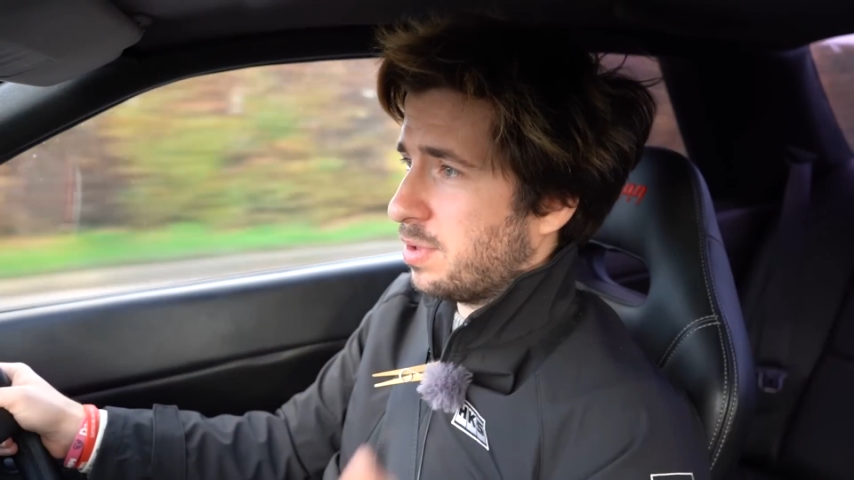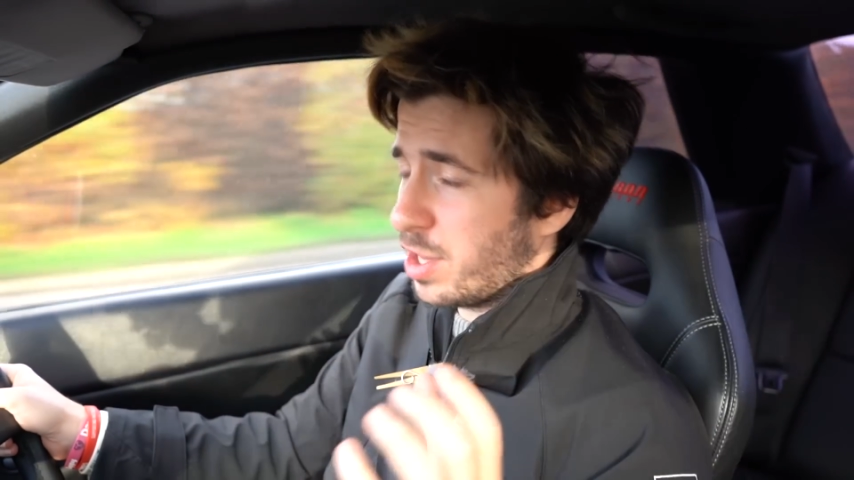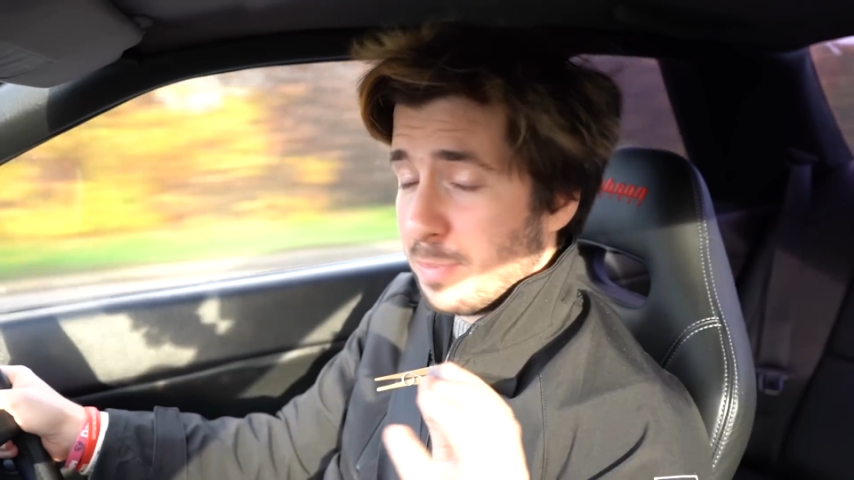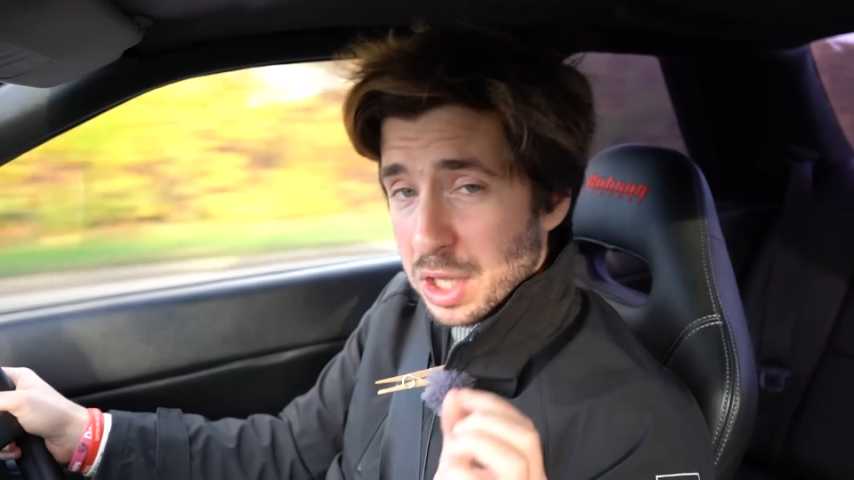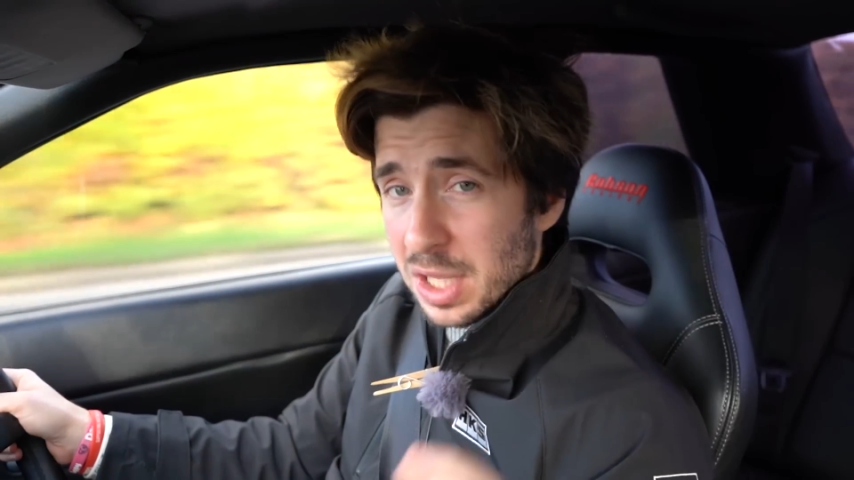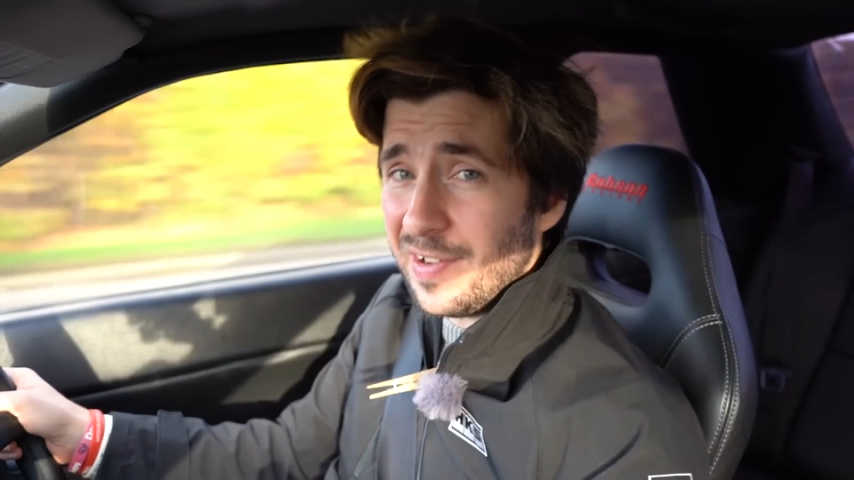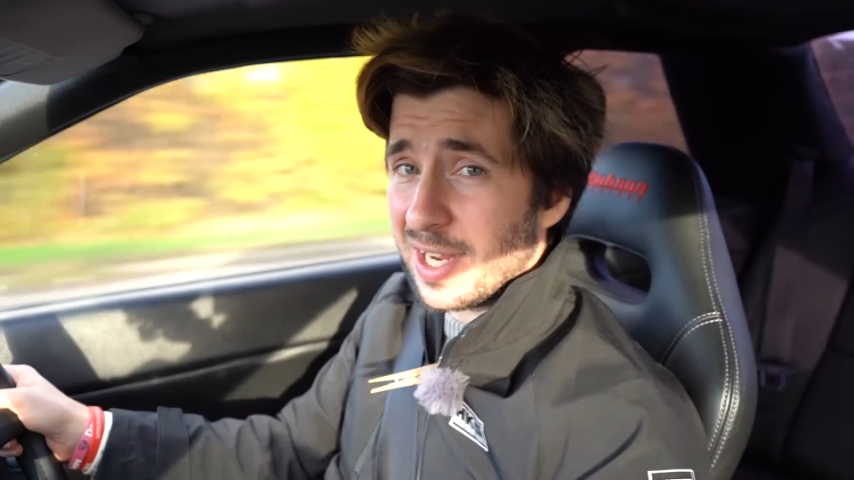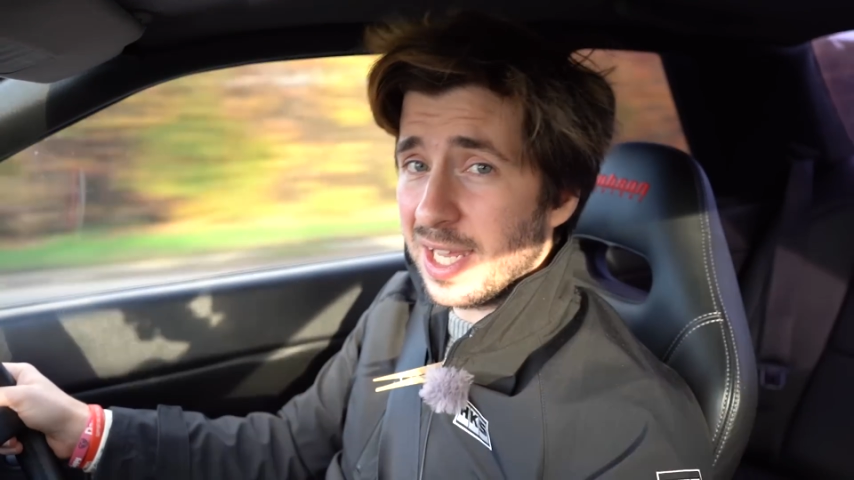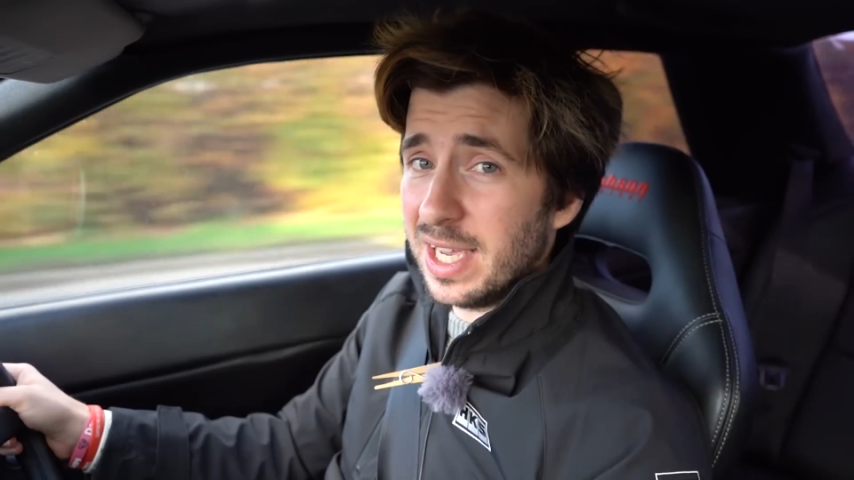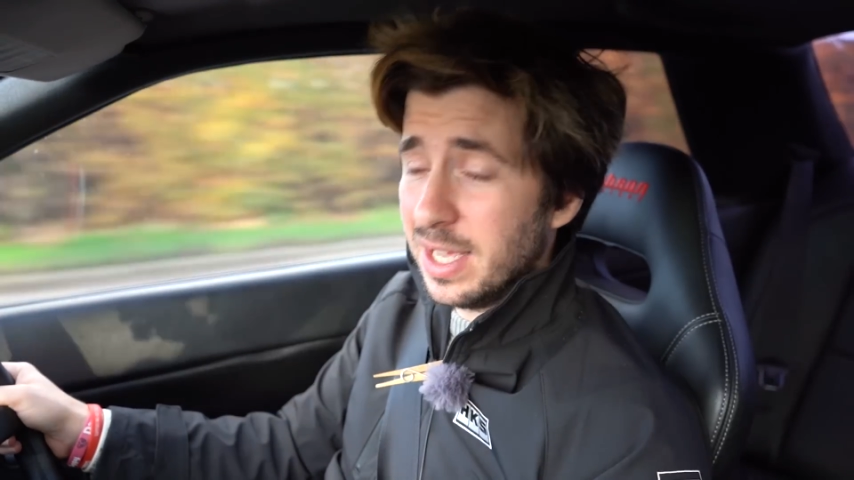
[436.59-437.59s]

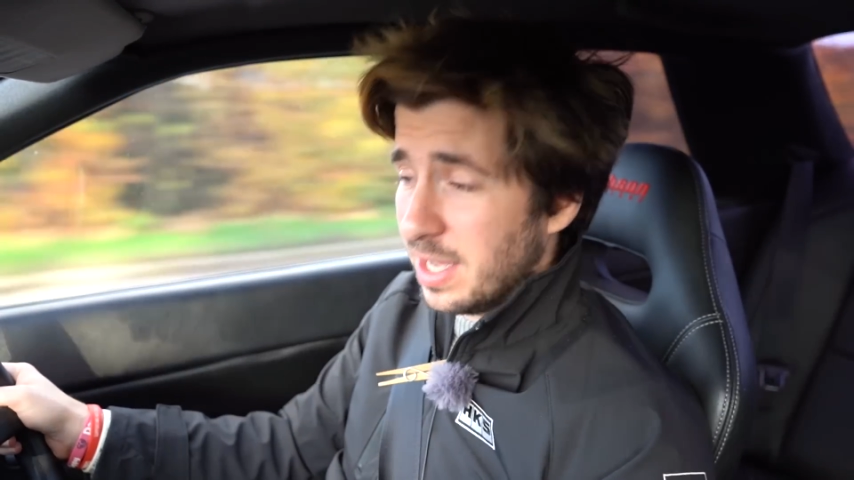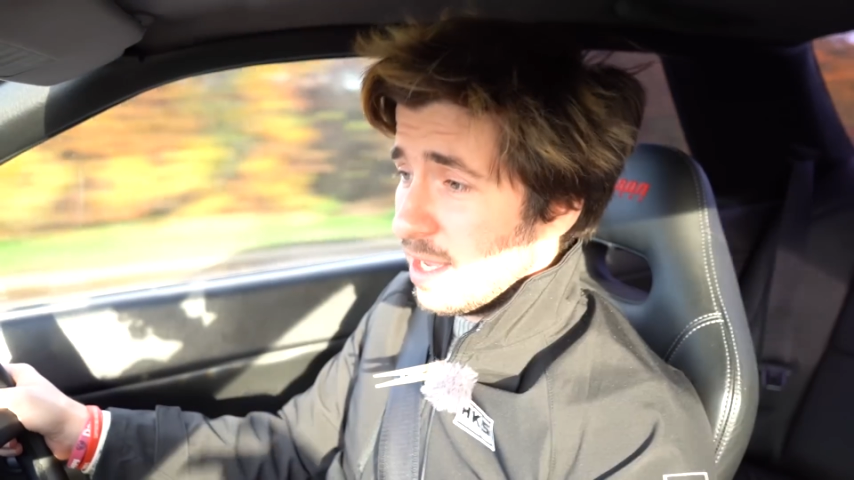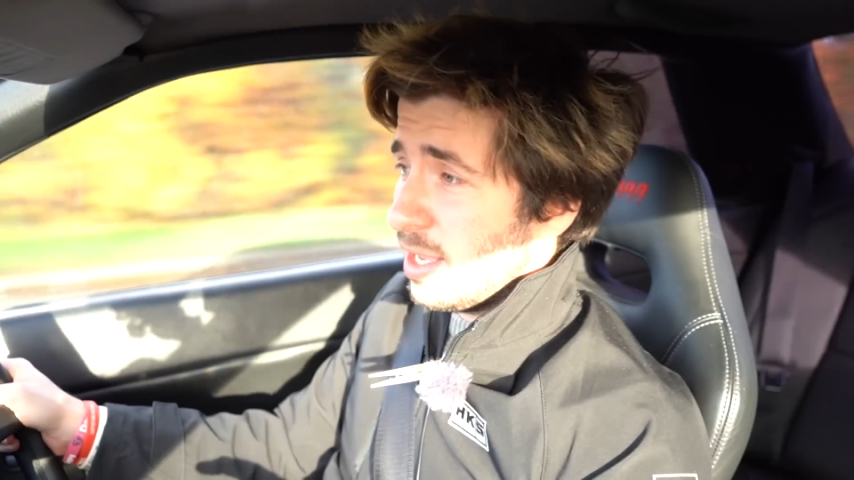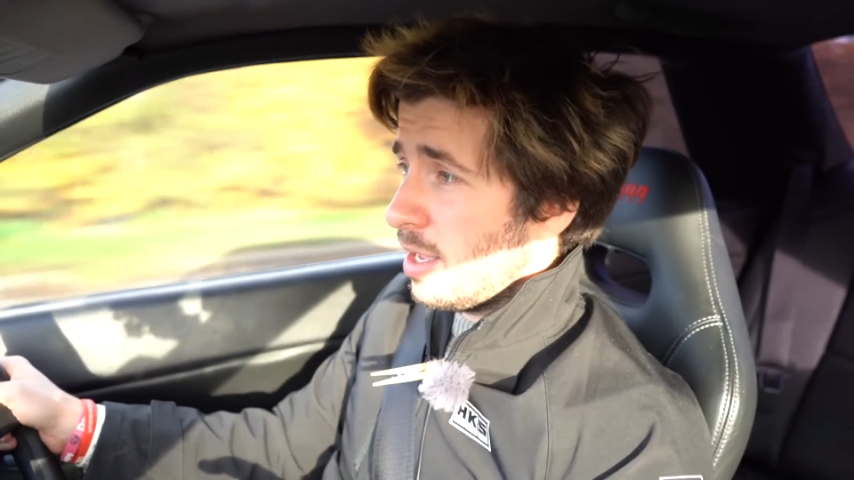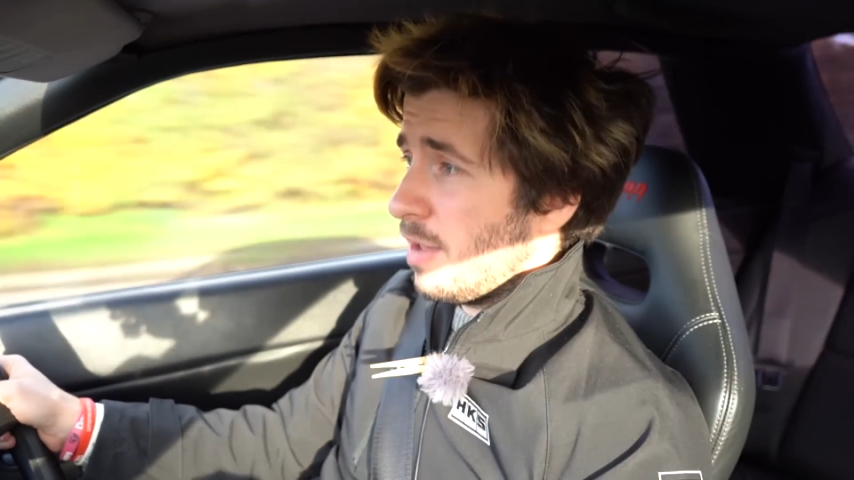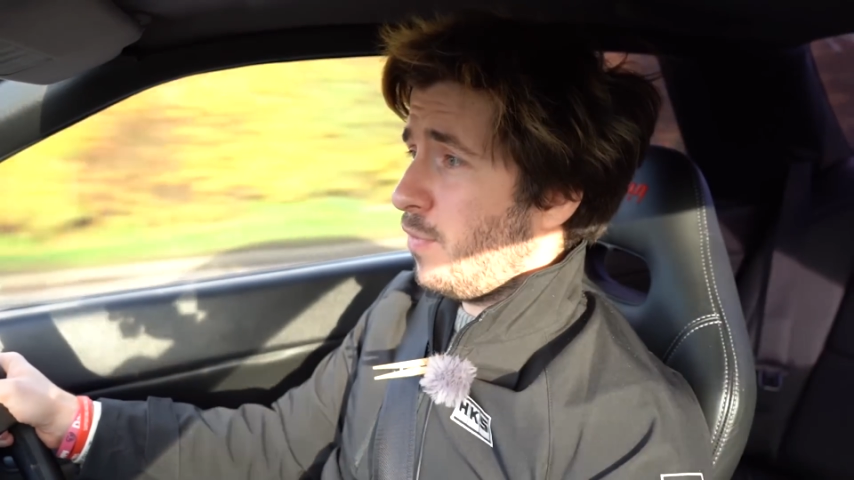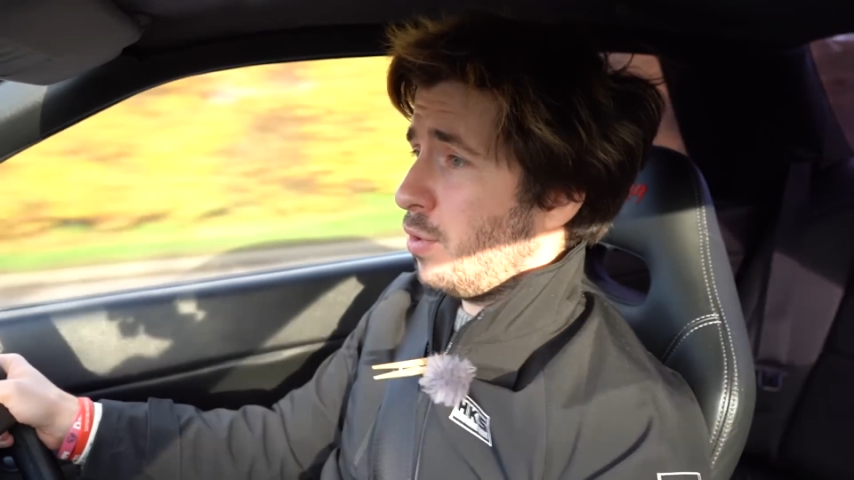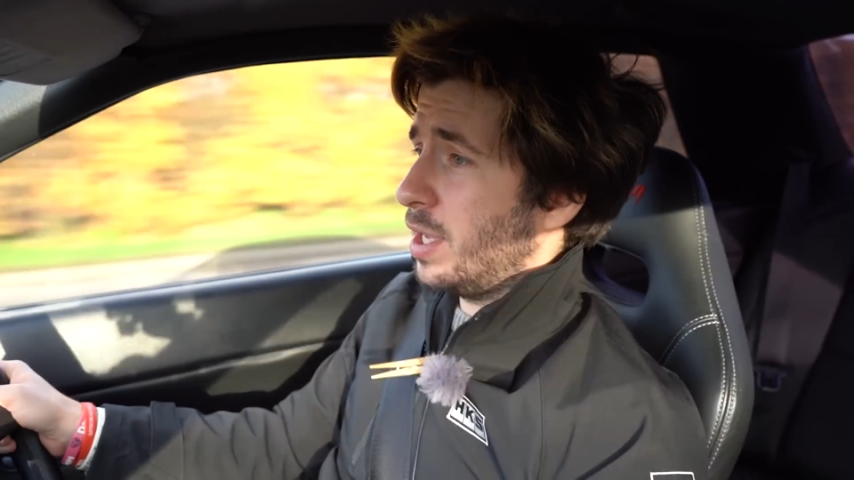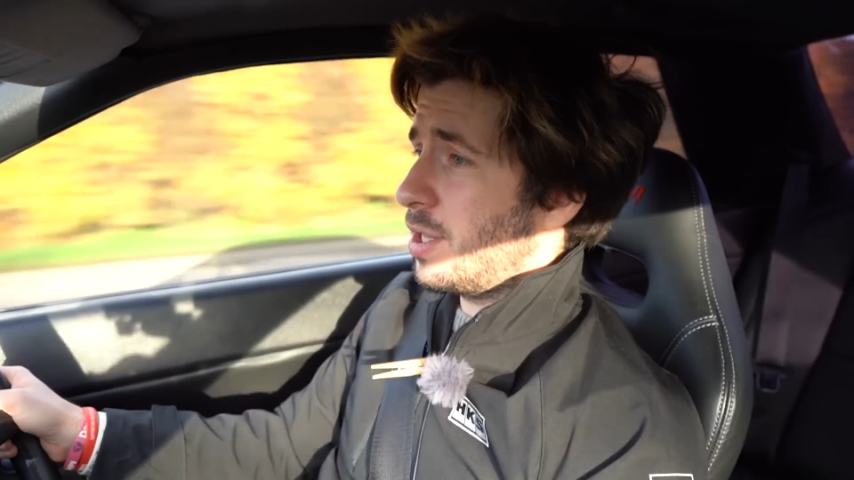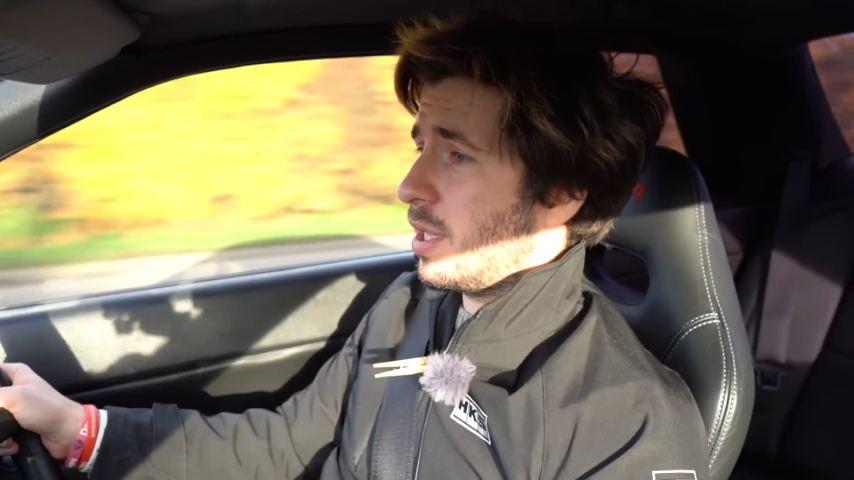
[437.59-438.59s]
specifically
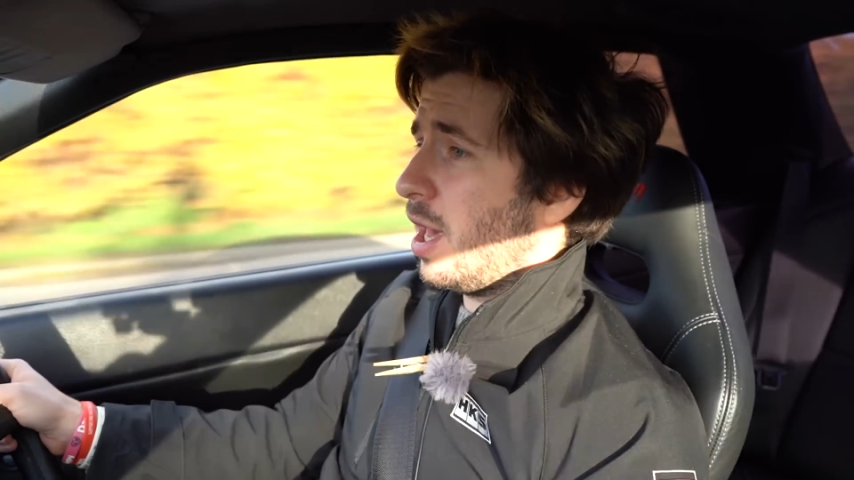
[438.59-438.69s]
for this